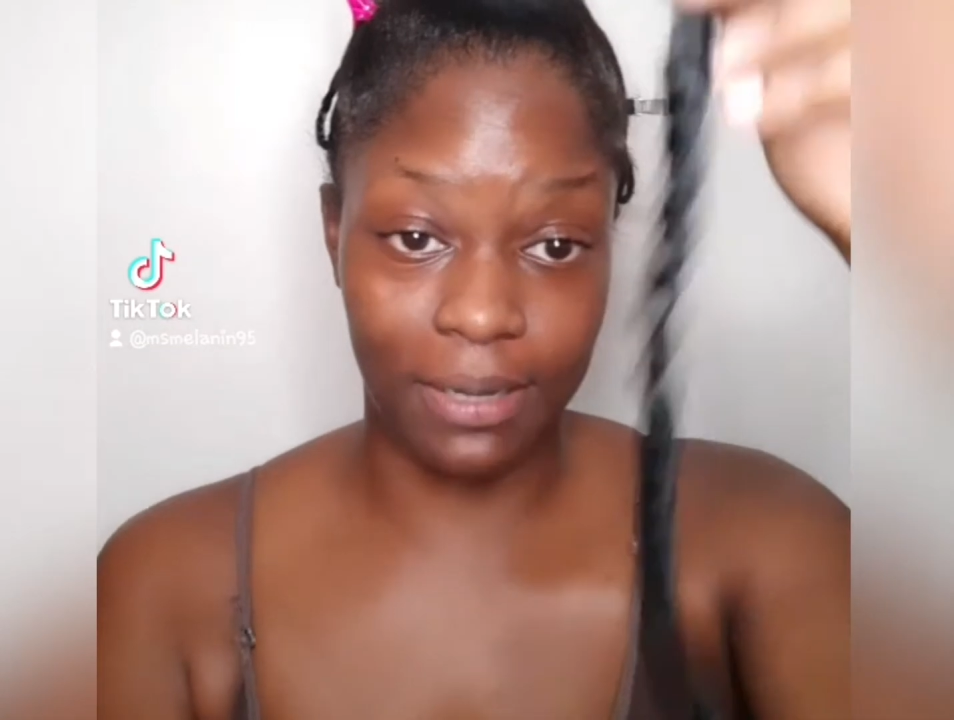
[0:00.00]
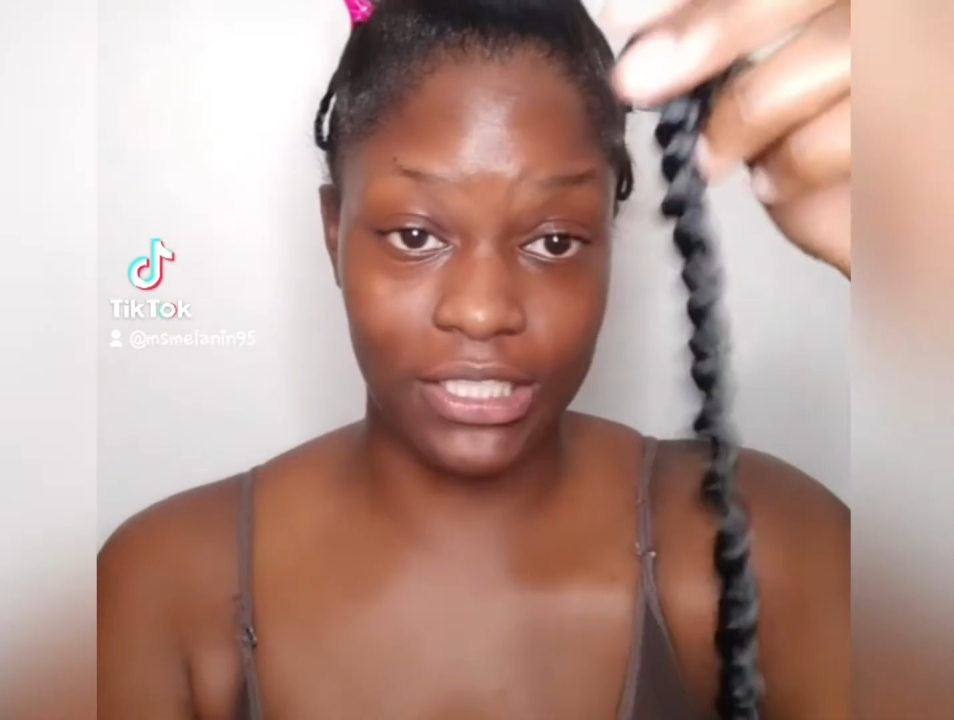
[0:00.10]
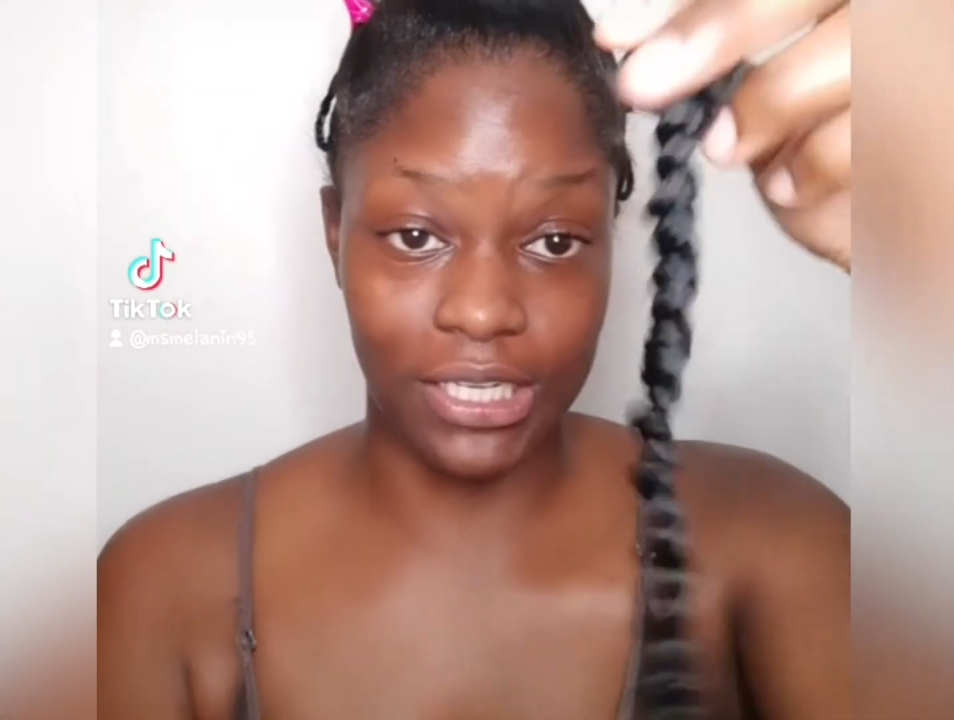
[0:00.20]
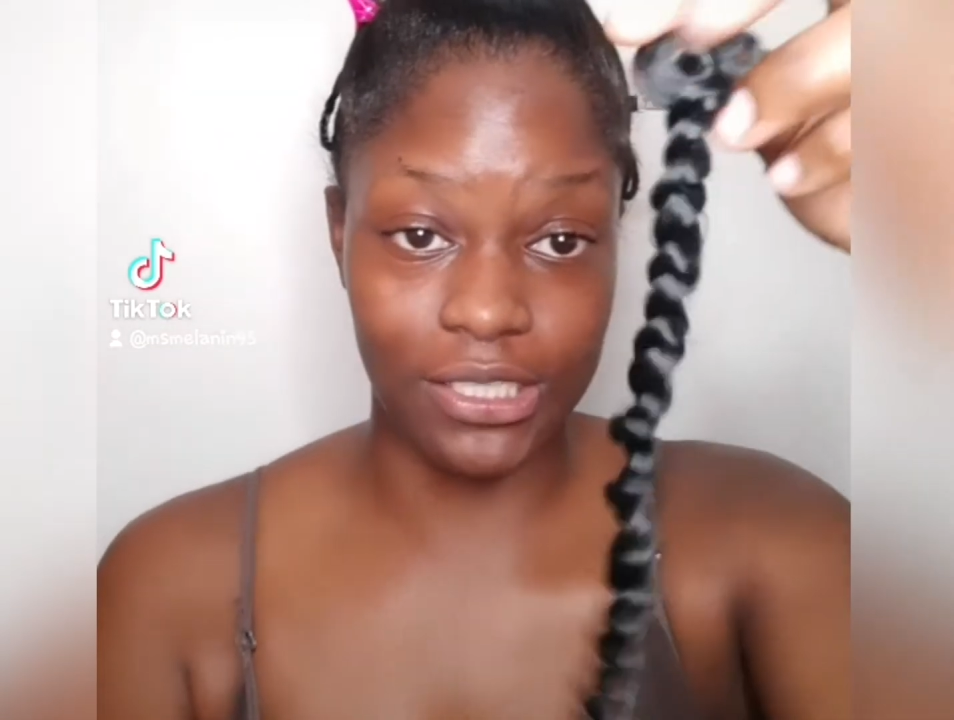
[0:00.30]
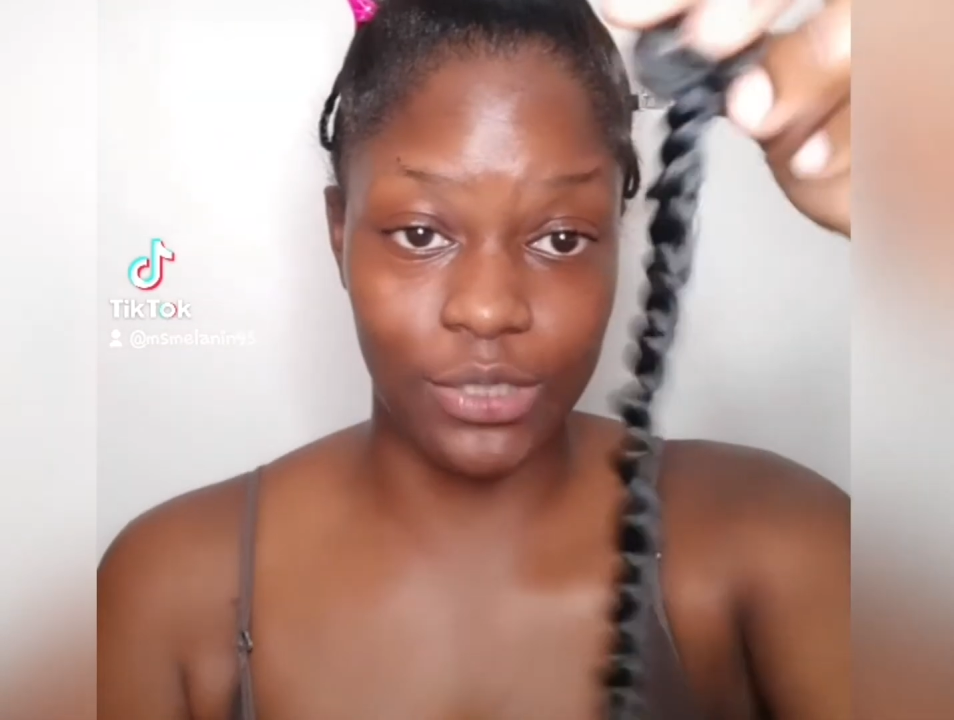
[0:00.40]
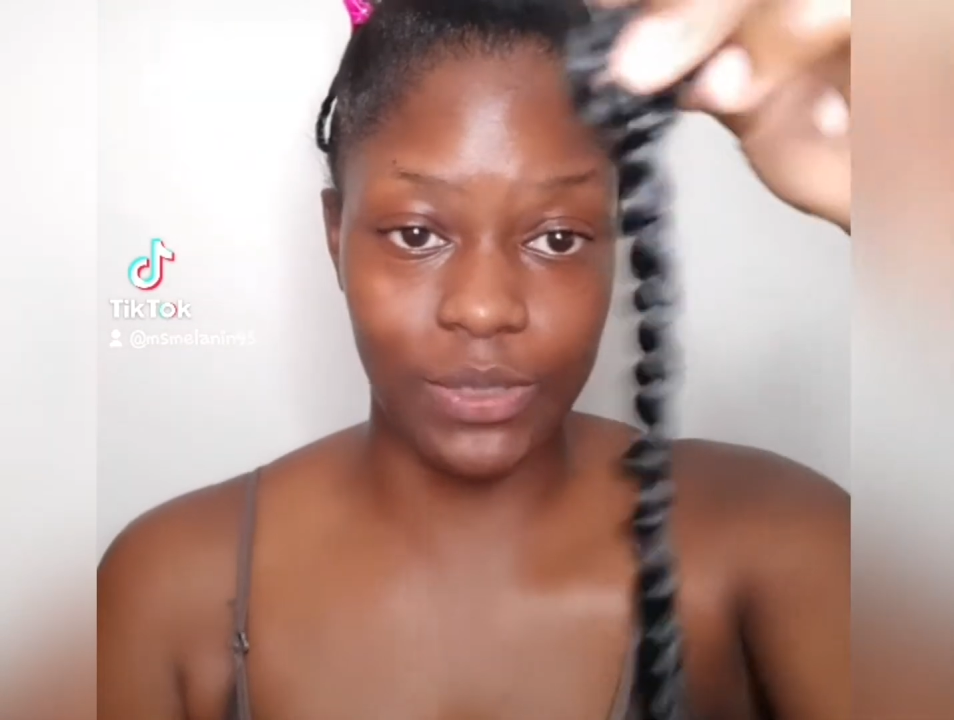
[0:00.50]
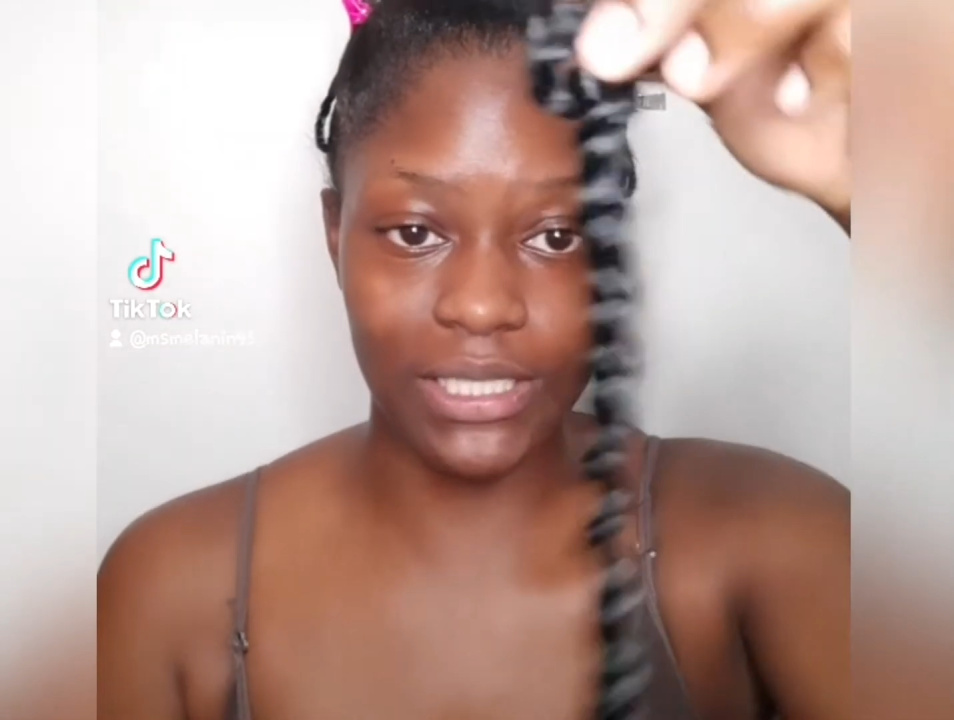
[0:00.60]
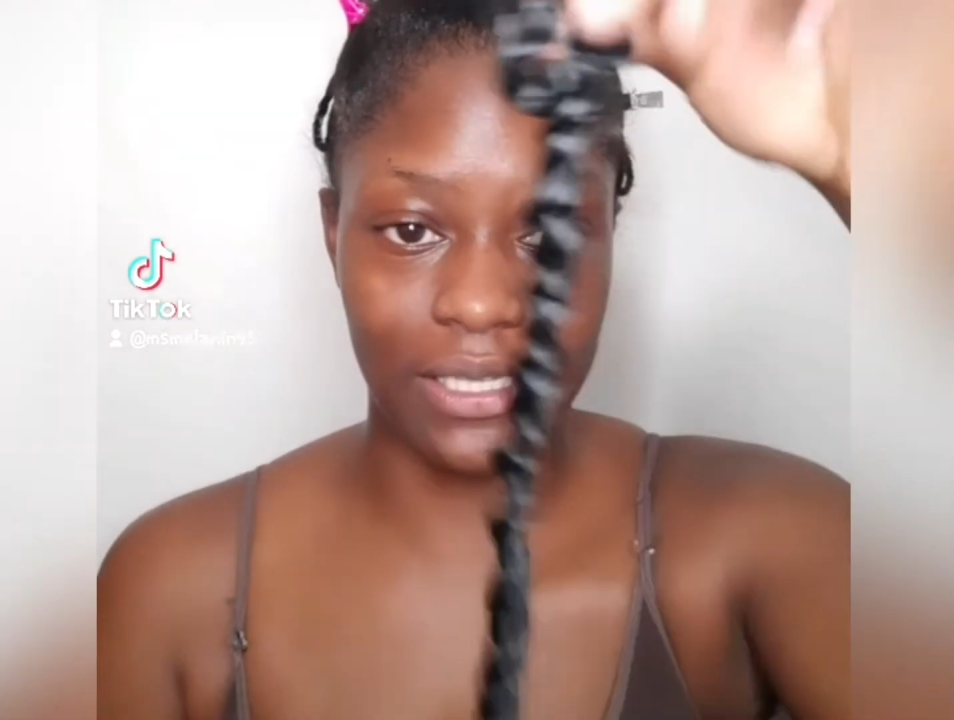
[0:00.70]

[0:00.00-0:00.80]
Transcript: passion twists,